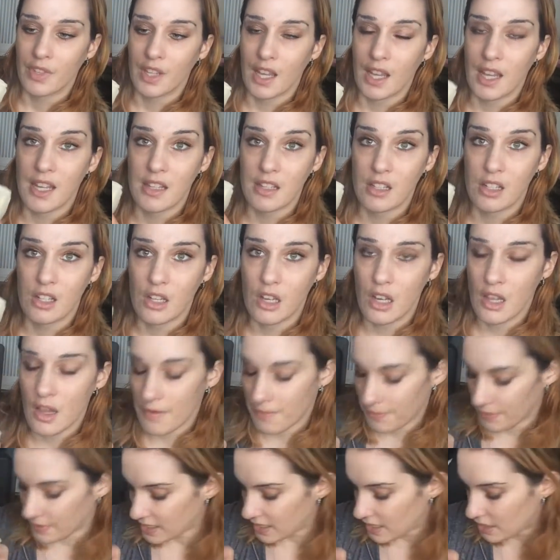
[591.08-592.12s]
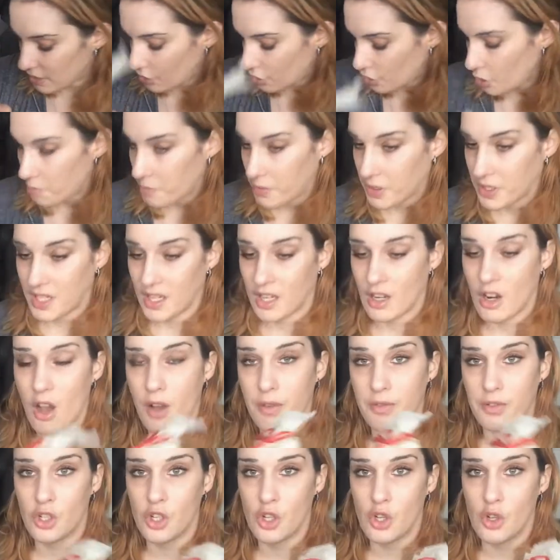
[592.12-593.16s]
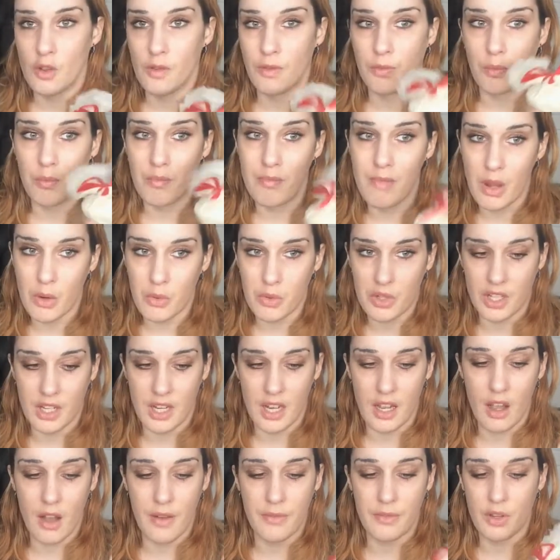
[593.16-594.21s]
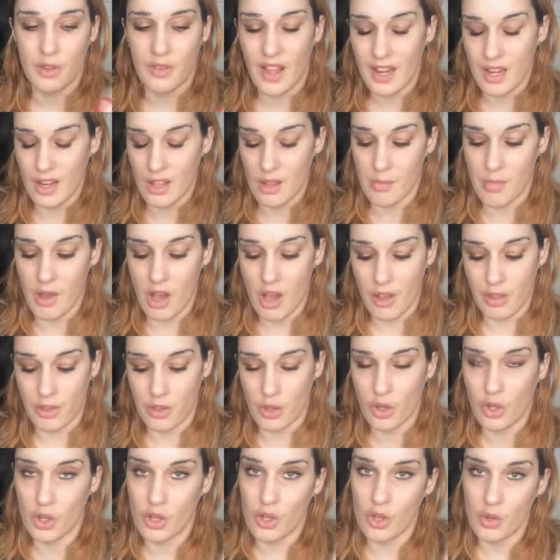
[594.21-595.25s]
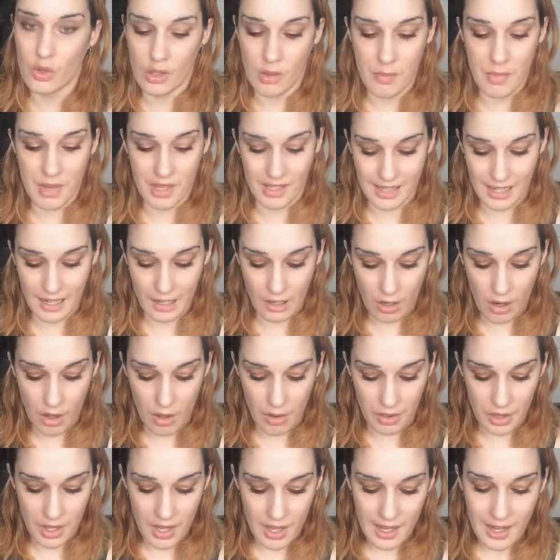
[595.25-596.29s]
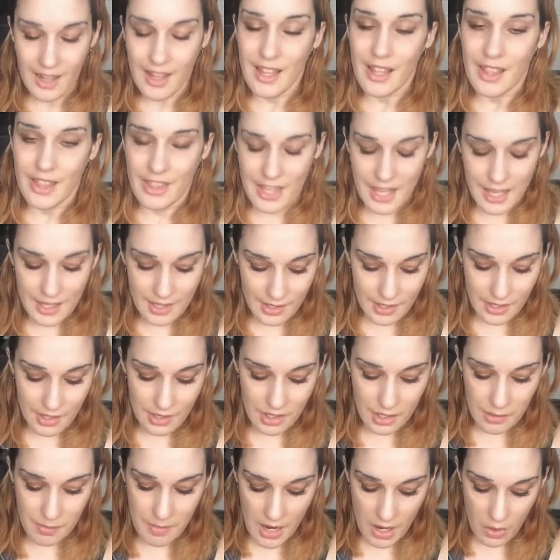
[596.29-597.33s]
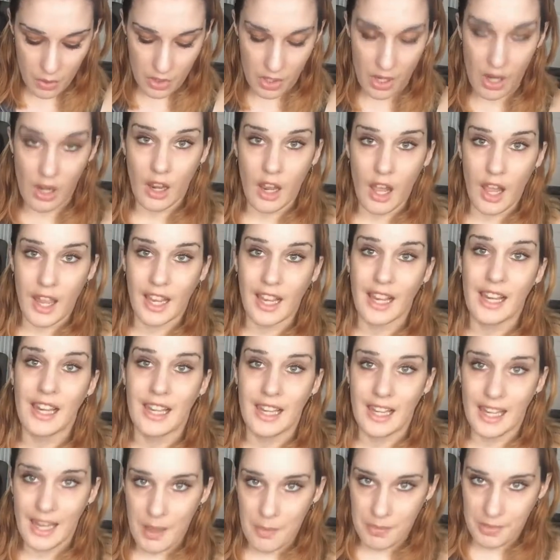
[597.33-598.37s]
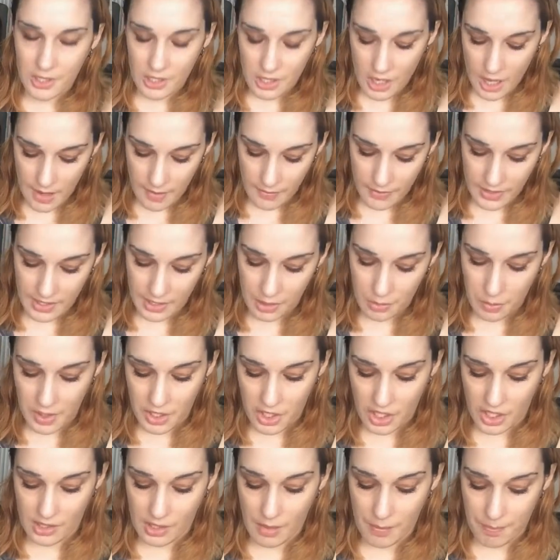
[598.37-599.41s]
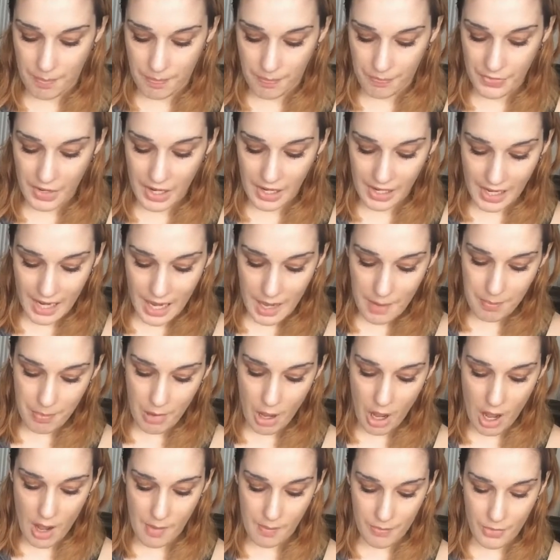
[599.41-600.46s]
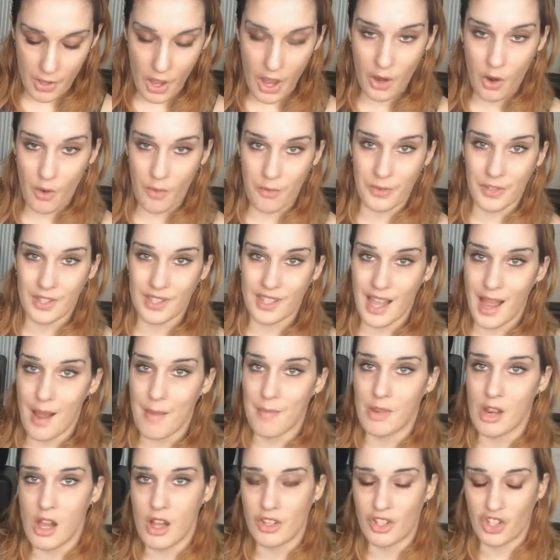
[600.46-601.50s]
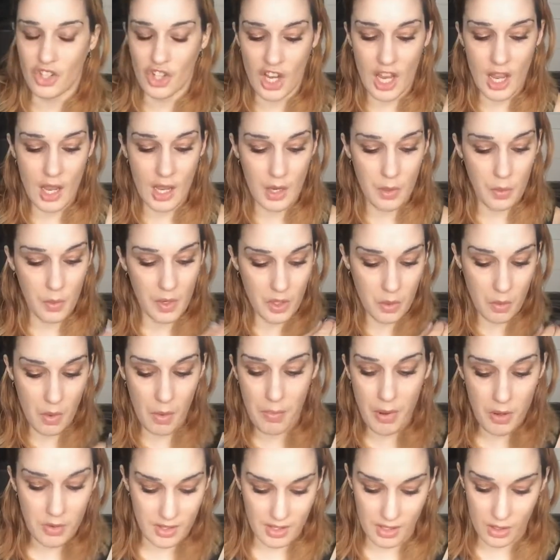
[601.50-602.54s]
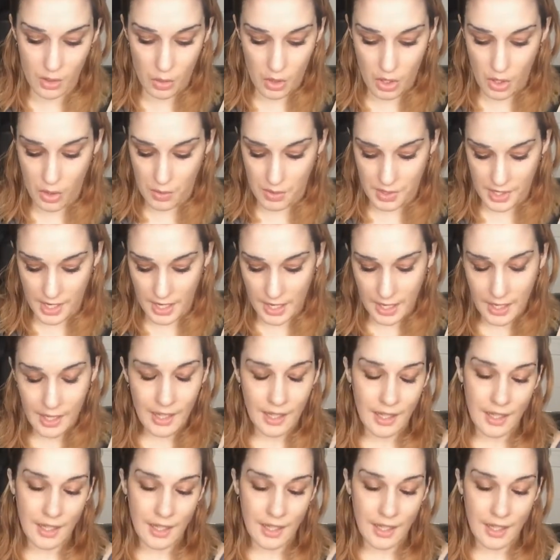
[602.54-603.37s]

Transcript: And it's lovely, it's so pretty. And after you've melted it, after you've had it in the bath, you can use the muslin cloth. This smells like lip service, which is a lip balm that I got for Sam last year, which we're both still using.